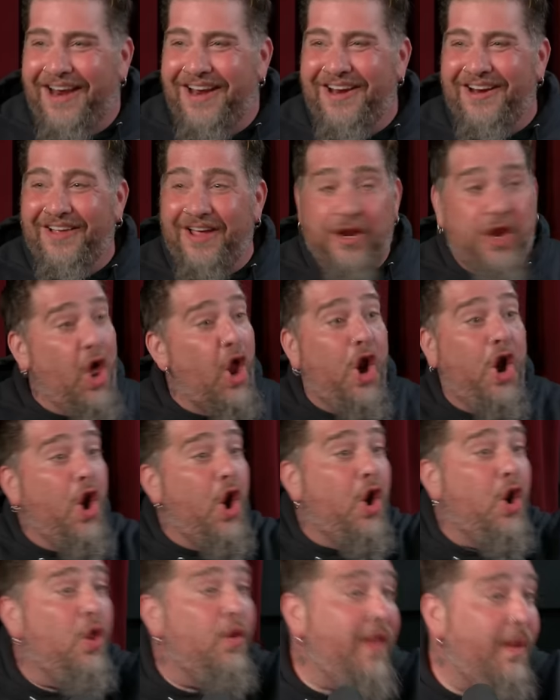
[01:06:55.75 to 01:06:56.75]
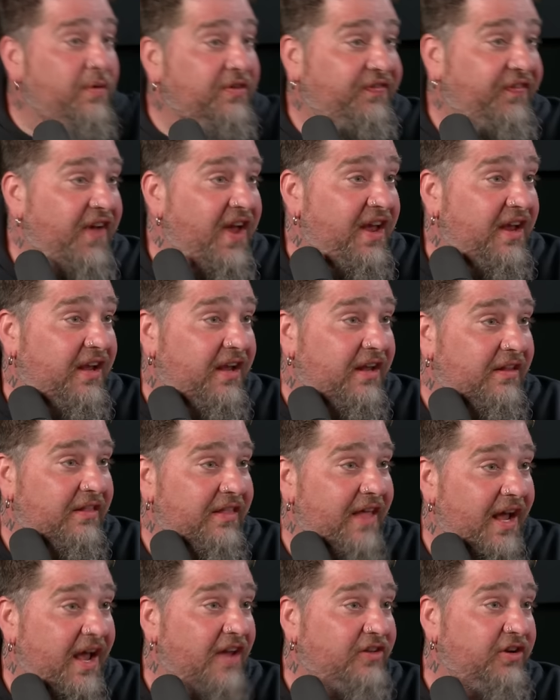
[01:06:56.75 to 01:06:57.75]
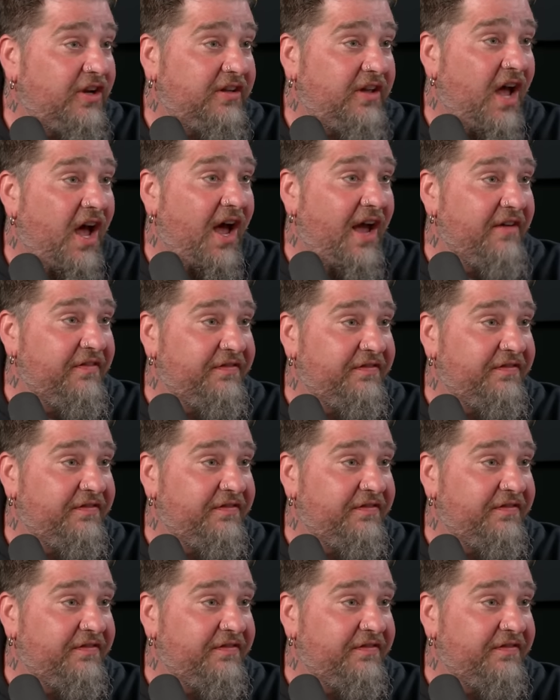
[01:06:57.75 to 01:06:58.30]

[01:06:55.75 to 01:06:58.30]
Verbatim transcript: And you're like, no, no, no, no, that was fake. That guy took a dive.